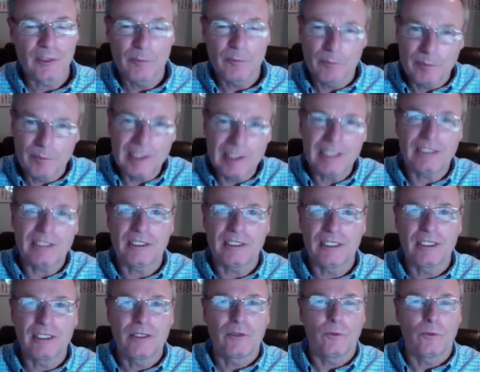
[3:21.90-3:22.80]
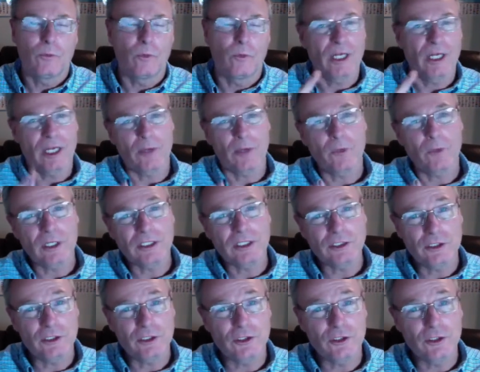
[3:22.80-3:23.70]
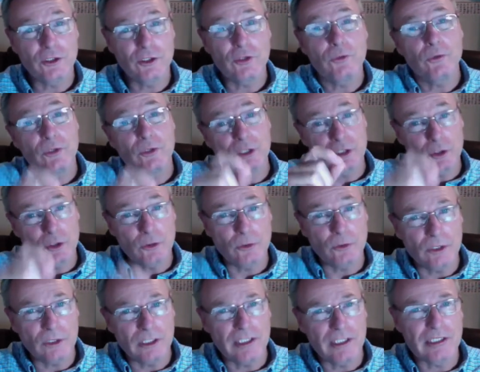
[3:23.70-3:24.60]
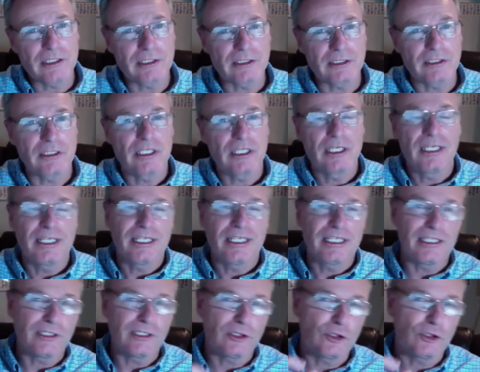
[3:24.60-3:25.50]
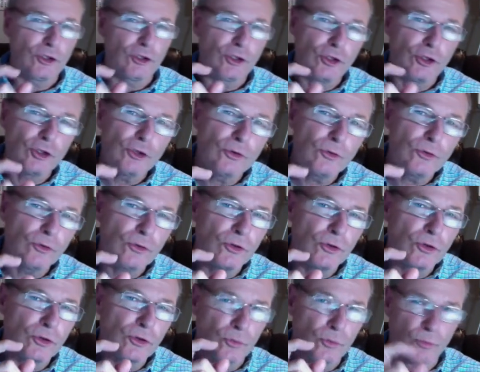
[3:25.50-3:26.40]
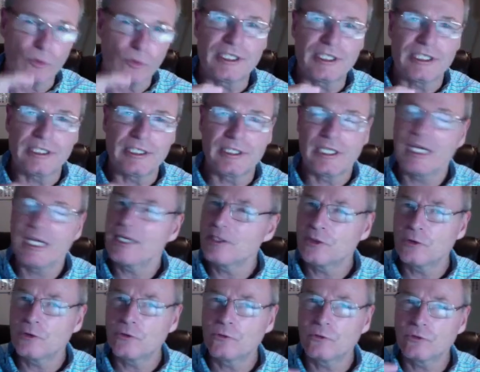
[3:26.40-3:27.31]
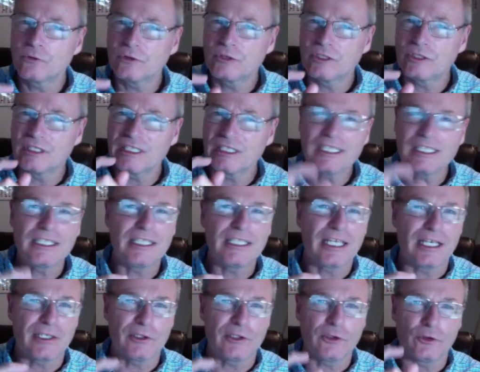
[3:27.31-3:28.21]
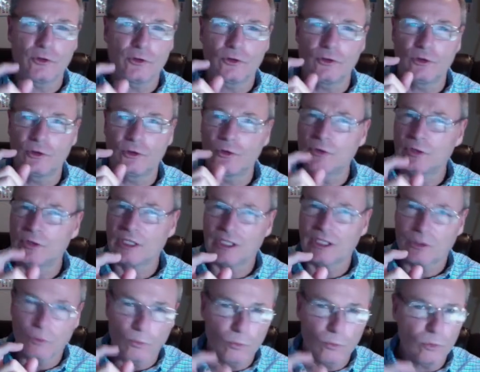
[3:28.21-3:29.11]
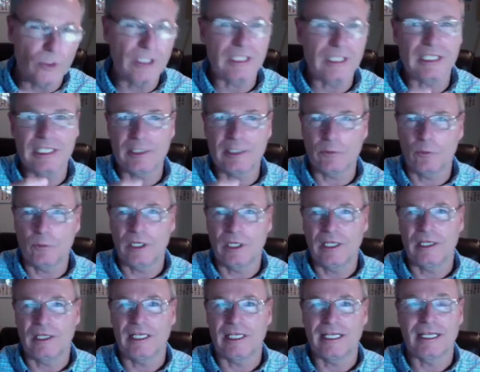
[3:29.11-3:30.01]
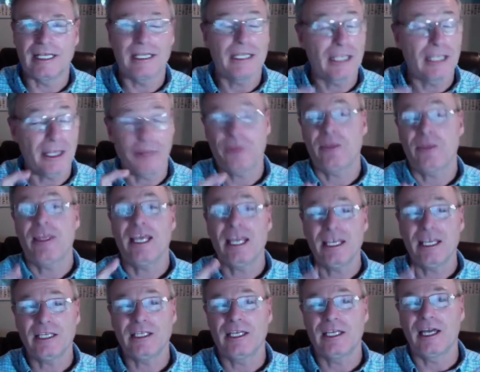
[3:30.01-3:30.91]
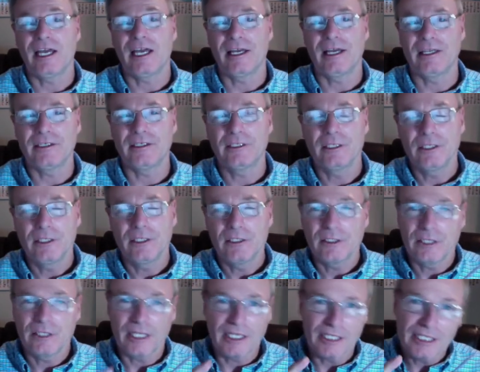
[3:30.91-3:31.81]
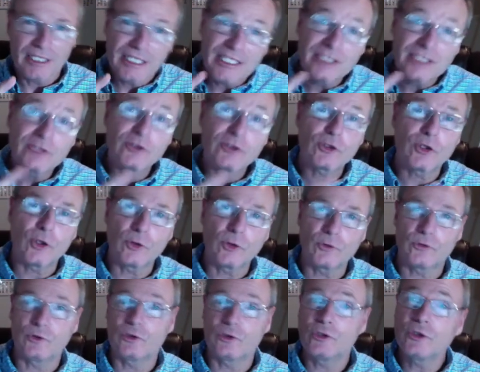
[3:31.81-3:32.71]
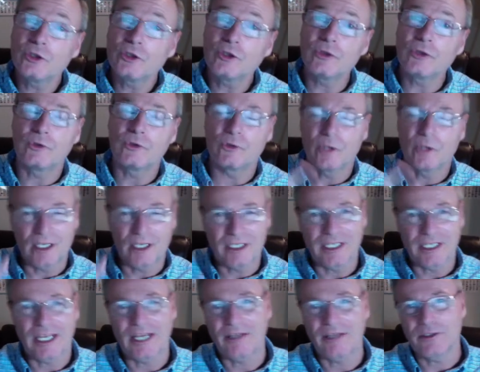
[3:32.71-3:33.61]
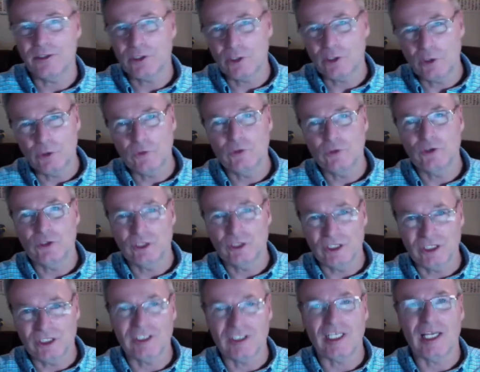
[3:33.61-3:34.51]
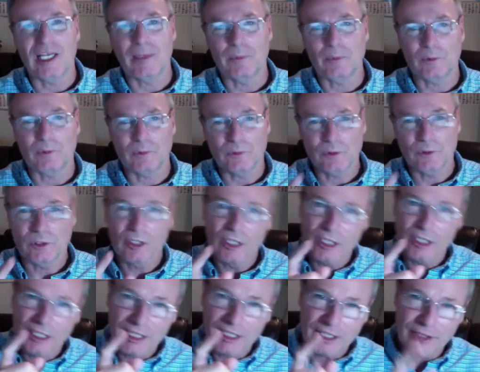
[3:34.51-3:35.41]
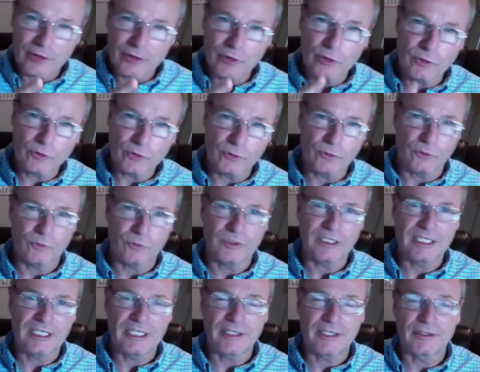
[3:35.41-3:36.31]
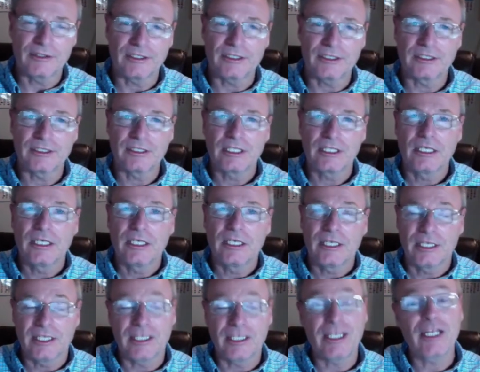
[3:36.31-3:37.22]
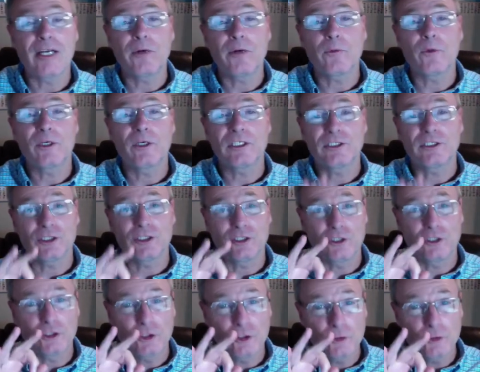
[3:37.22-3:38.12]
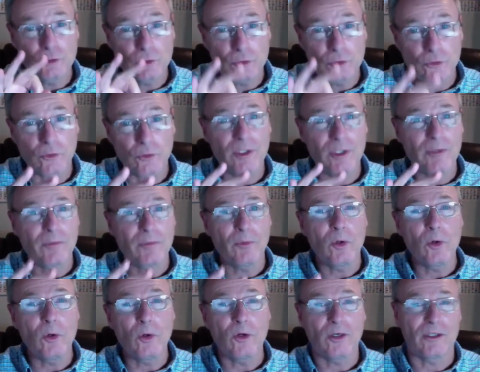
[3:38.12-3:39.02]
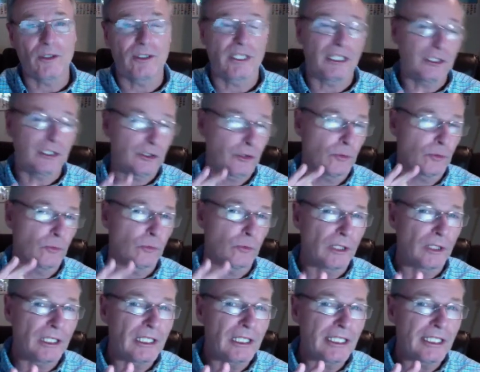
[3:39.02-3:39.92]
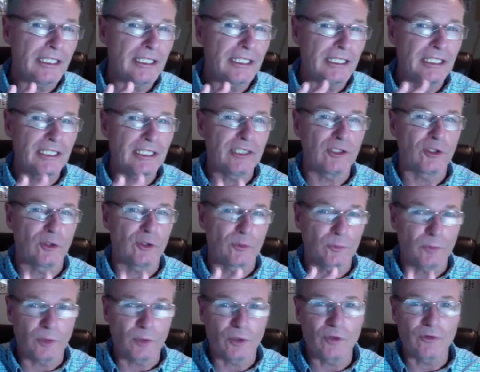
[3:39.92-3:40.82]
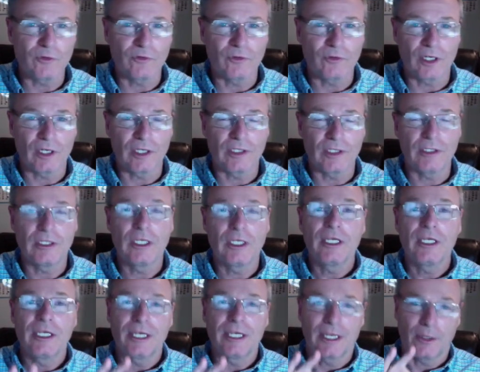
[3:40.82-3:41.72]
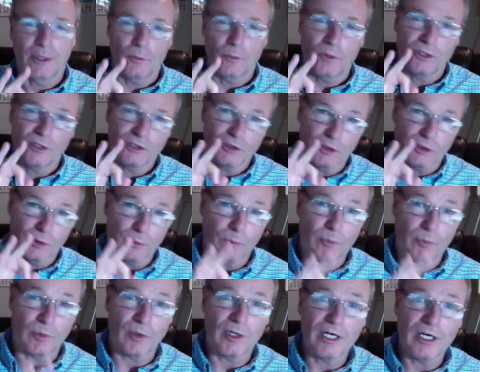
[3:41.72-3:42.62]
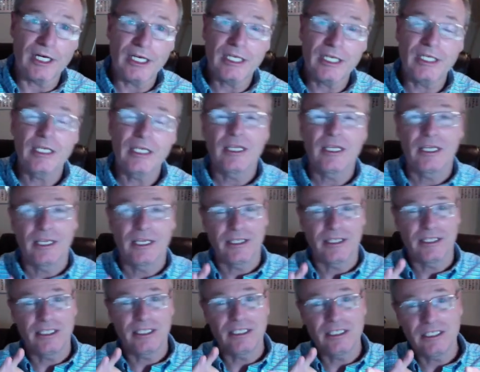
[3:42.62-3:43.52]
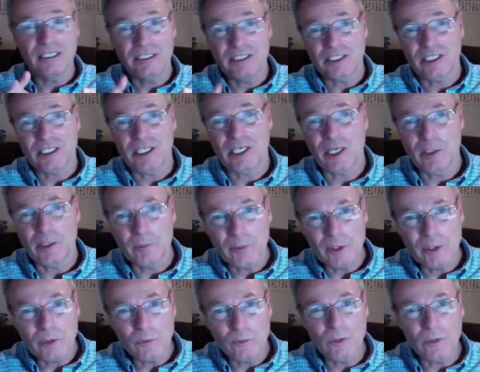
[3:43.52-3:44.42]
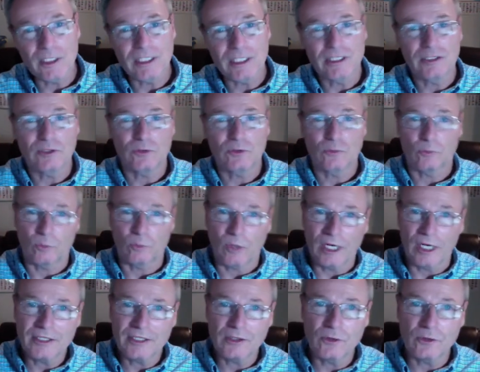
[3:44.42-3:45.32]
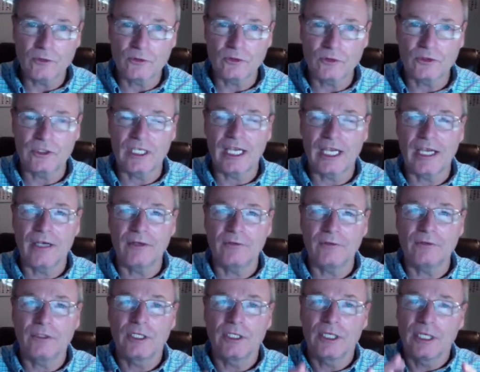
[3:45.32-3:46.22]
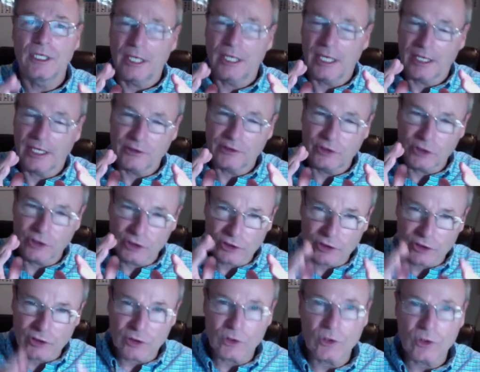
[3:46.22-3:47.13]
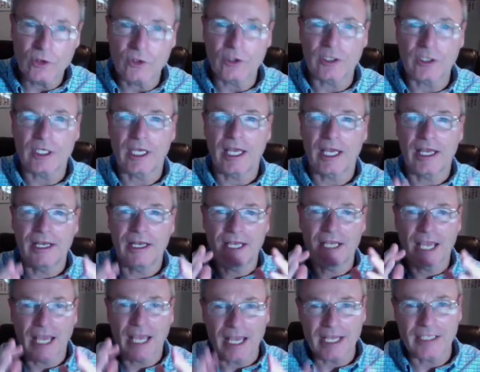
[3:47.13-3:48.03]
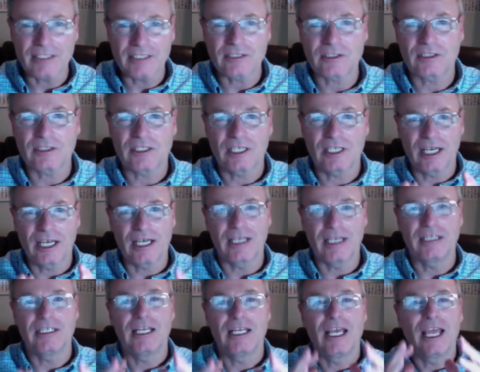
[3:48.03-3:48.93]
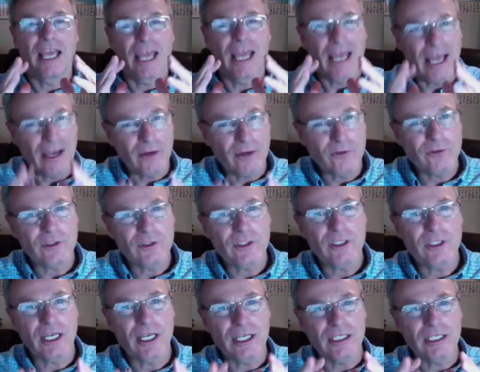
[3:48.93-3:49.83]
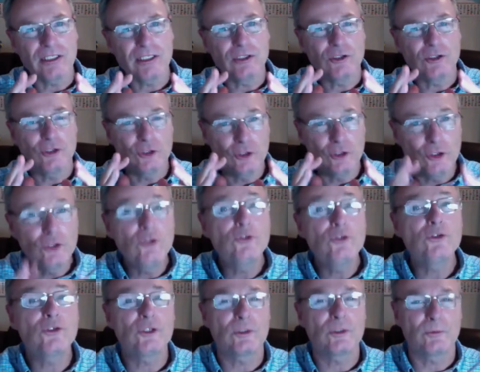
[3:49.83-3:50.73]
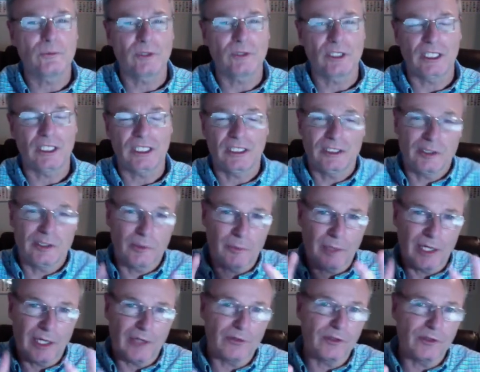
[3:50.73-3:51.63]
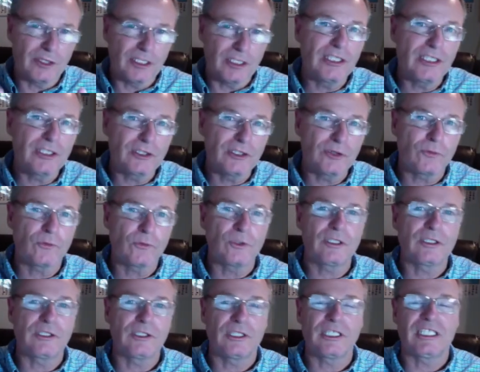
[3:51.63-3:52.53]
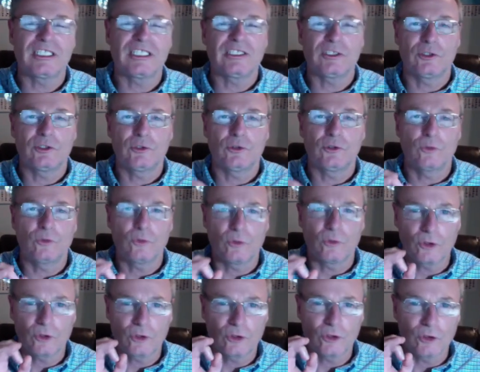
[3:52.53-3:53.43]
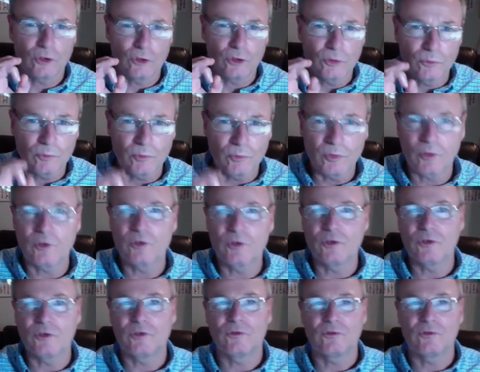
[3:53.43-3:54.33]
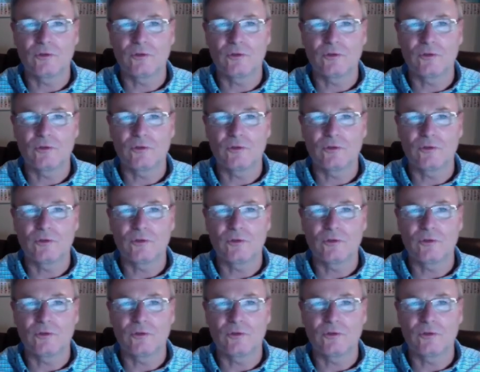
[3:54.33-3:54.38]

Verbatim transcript: But what I want you to do with your list is choose three that you see that you're doing really well at and thank God that He's coached you on how to coach disciples in those three areas. And then I want you to choose three more that you really need to improve on. I want you to pray and then in the coming weeks, write those down and just look and ask God, how can I do some things about these three things in order to improve